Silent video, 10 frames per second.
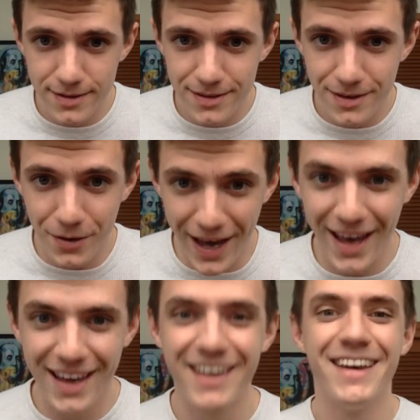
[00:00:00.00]
okay?
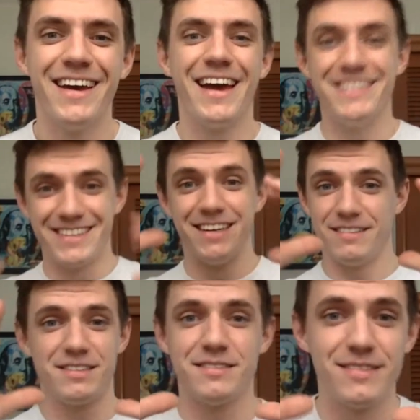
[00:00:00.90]

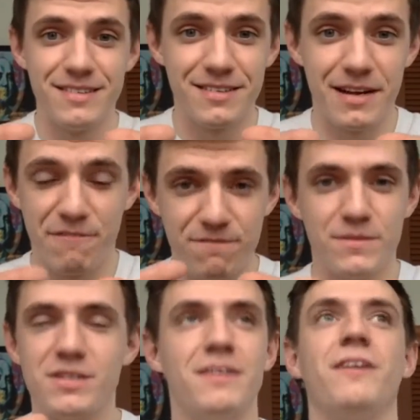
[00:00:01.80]
And
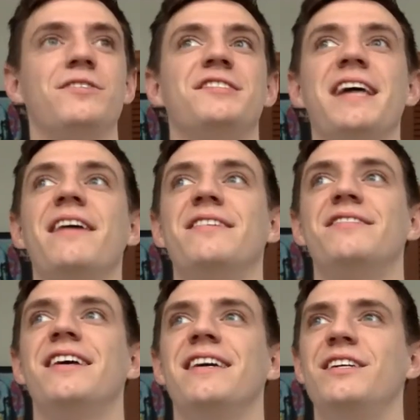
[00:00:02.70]
to understand
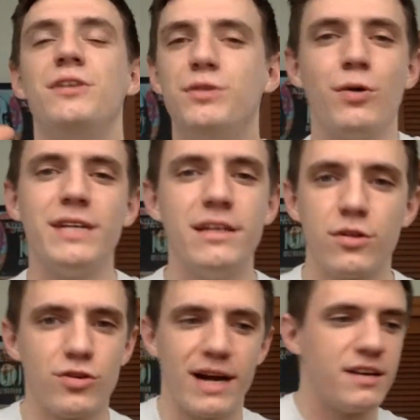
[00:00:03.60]
this, you don't need to
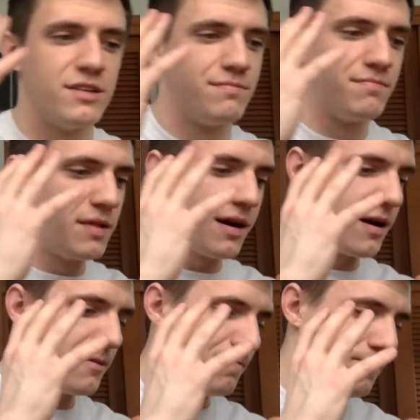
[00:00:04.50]
learn how
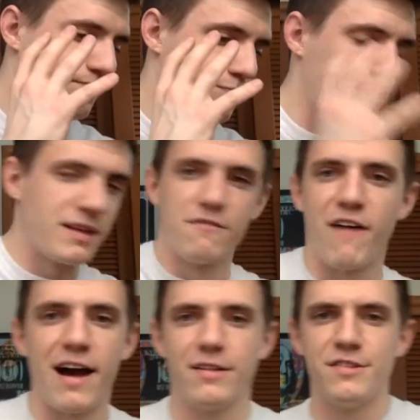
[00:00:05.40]
to play the
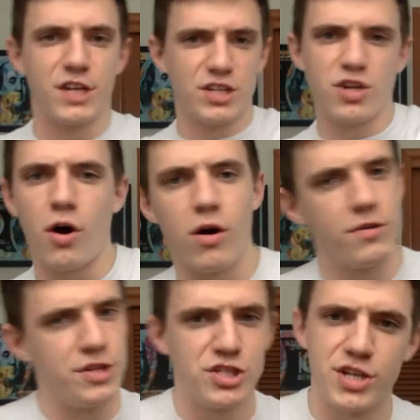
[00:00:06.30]
violin, the guitar,
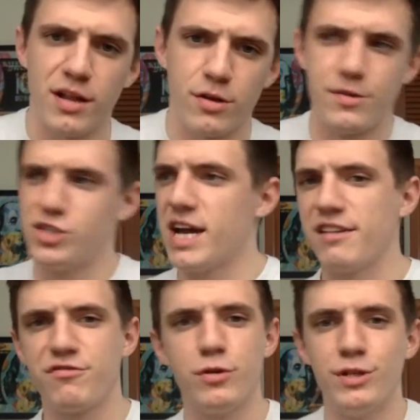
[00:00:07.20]
the cello, the
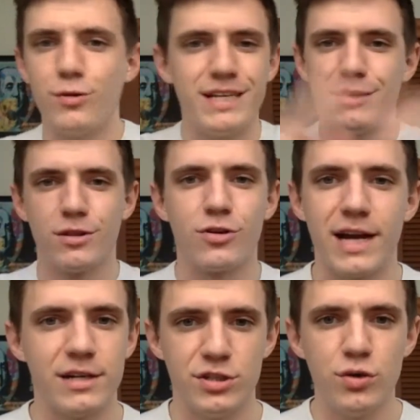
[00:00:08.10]
jazz flute. You don't need to learn
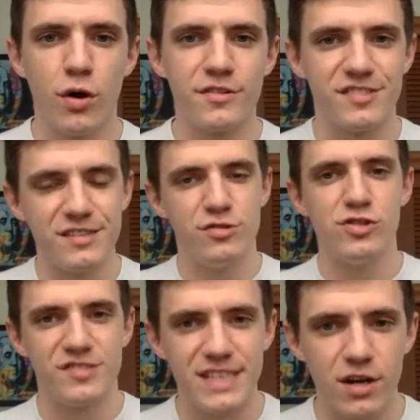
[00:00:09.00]
how to do all those things. You
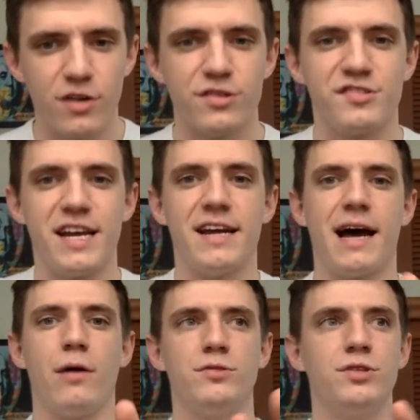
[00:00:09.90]
just need to understand
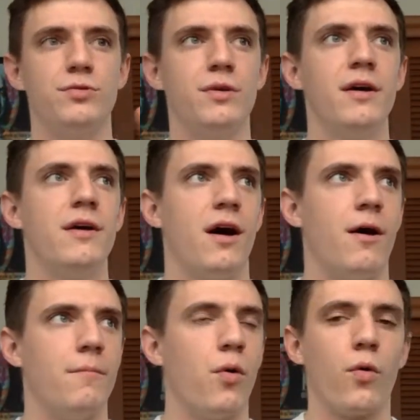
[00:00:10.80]
how to
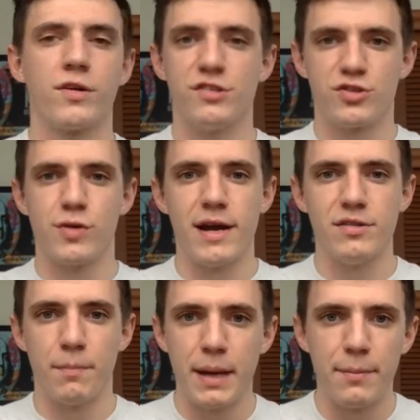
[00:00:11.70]
orchestrate
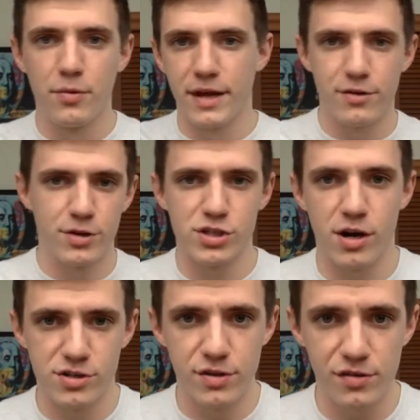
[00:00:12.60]
the people that are in
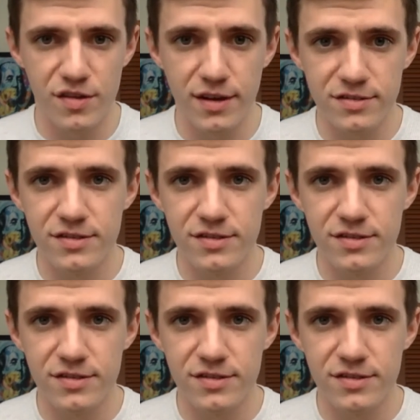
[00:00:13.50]
charge of those things,